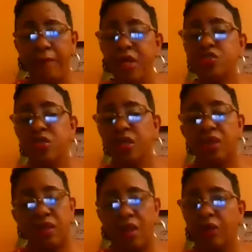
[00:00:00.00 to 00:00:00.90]
and I
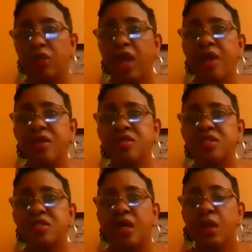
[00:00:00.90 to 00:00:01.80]
mentioned it the other
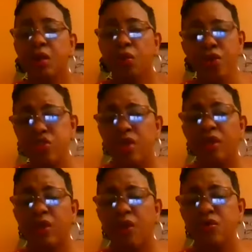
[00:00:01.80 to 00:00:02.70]
day. He said,
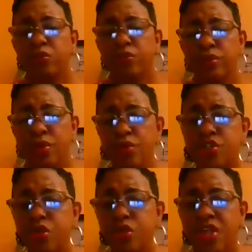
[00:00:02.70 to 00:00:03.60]
Where'd you get those
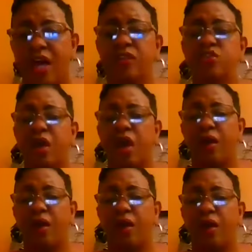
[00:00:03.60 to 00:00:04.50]
new shoes at the
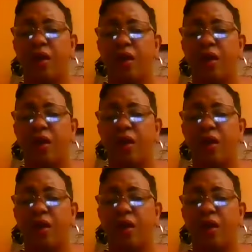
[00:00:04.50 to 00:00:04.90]
chat on?